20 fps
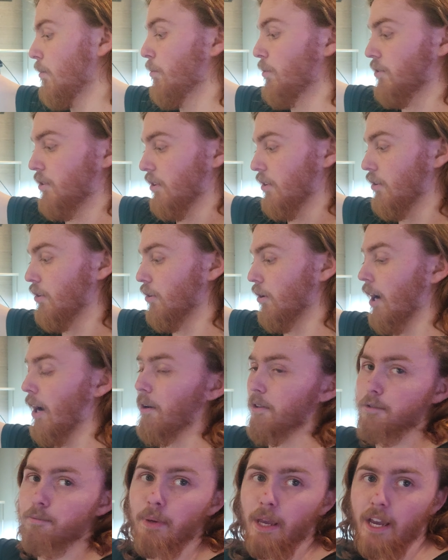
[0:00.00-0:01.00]
With the, you know,
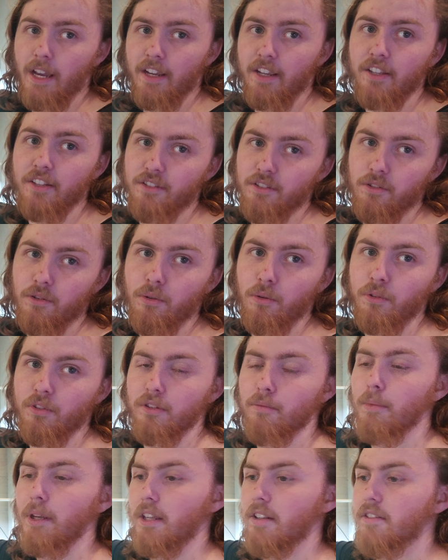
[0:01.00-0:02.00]
how it's packaged, of course,
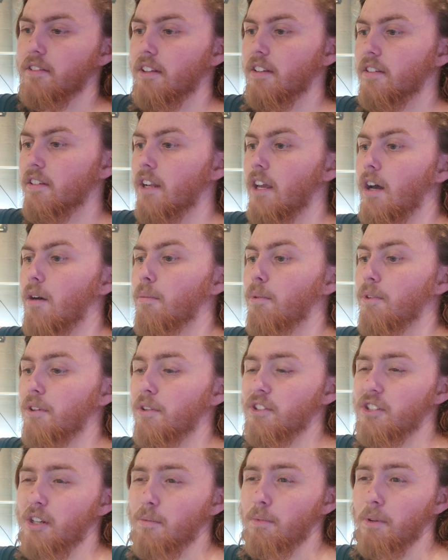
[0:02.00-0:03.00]
it makes sense now. But
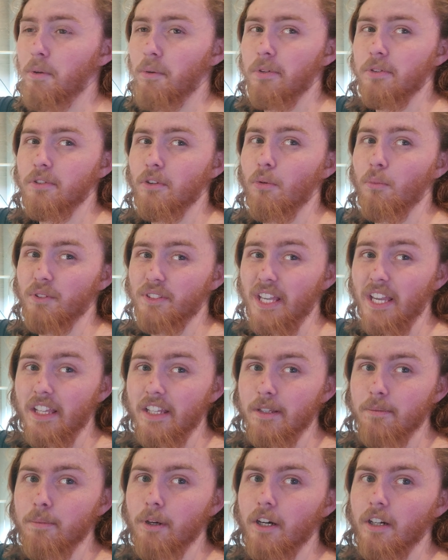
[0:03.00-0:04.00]
the shipping was almost
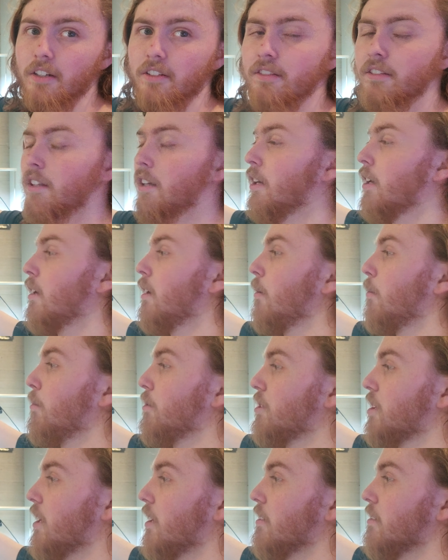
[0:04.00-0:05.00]
$80,
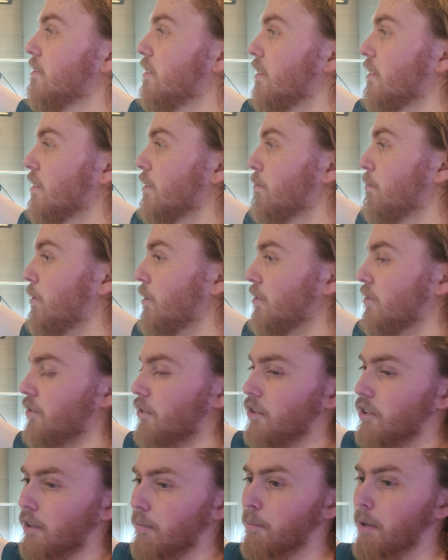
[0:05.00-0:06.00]
which kind of sucks. But so
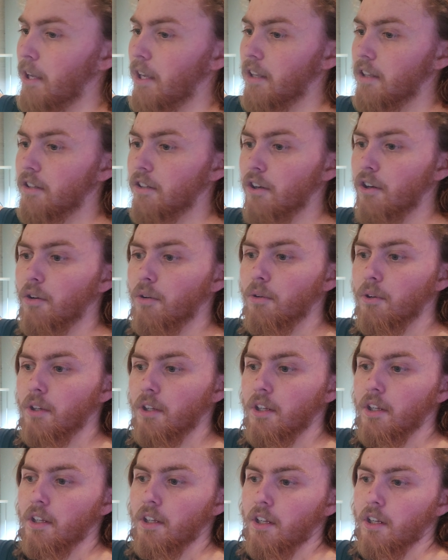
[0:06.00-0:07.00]
you're gonna pay, you know,
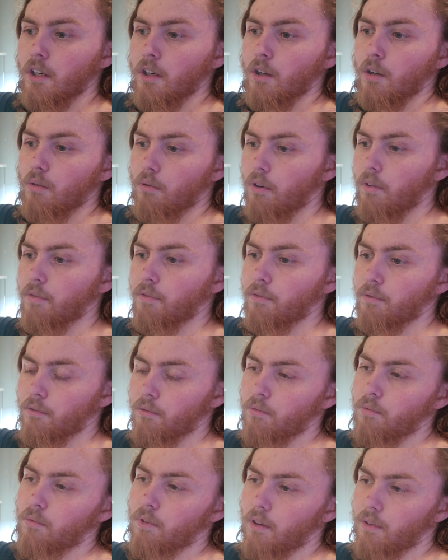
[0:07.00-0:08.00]

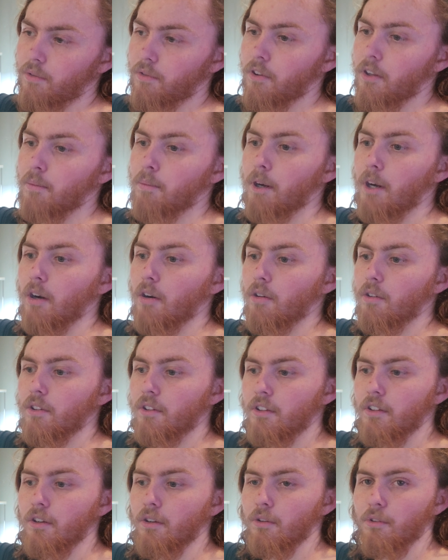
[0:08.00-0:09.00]
roughly about,
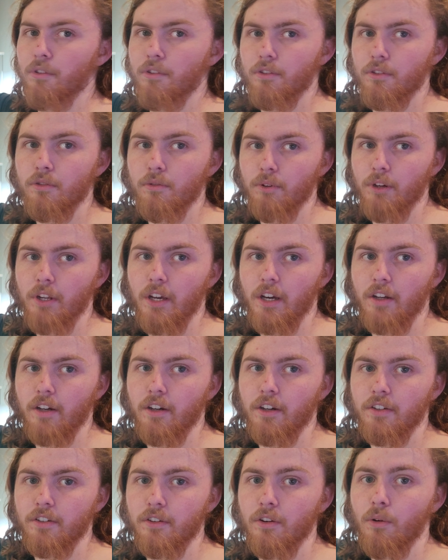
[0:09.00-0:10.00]
you know,
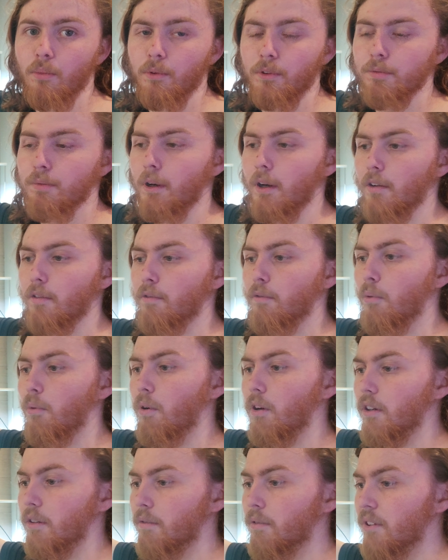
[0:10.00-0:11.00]
$300 to almost probably
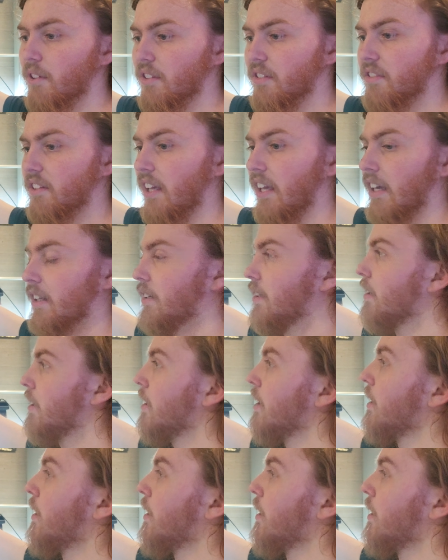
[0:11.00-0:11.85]
$400 for this stand.